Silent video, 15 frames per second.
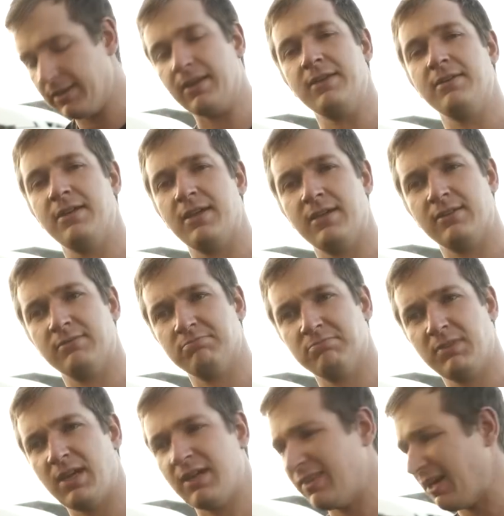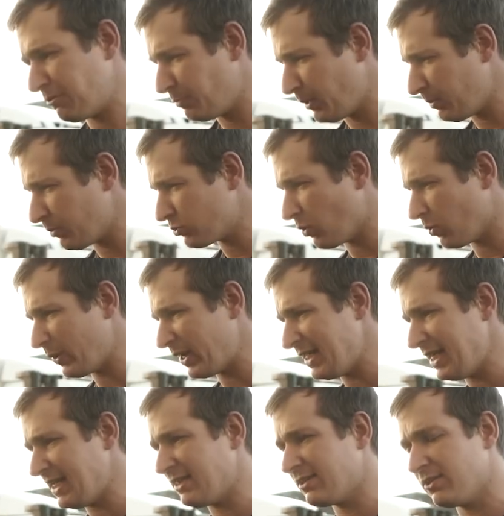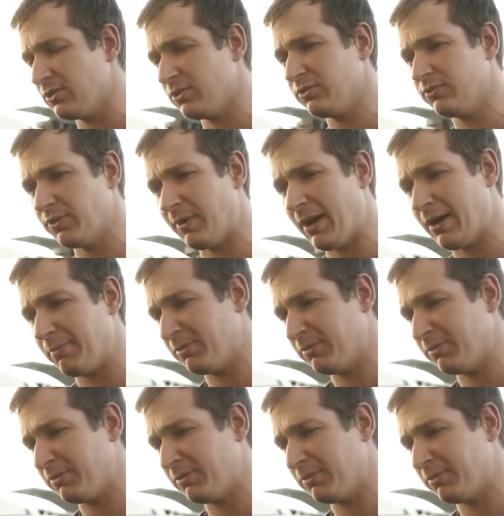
And yeah, that's pretty much what we need to do from our